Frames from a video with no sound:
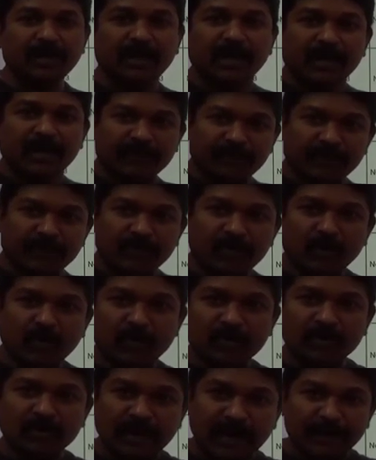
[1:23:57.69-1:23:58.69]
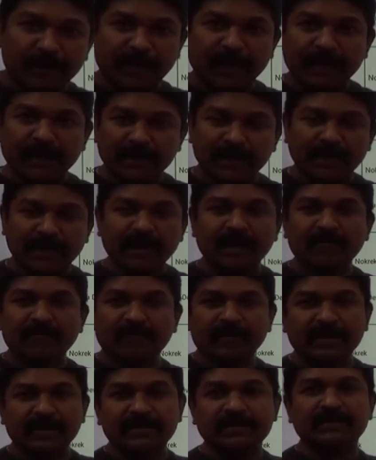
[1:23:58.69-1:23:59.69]
If you go to that particular
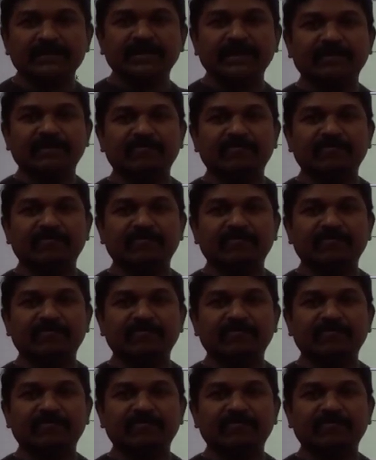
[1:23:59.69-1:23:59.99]
ENVIS, it will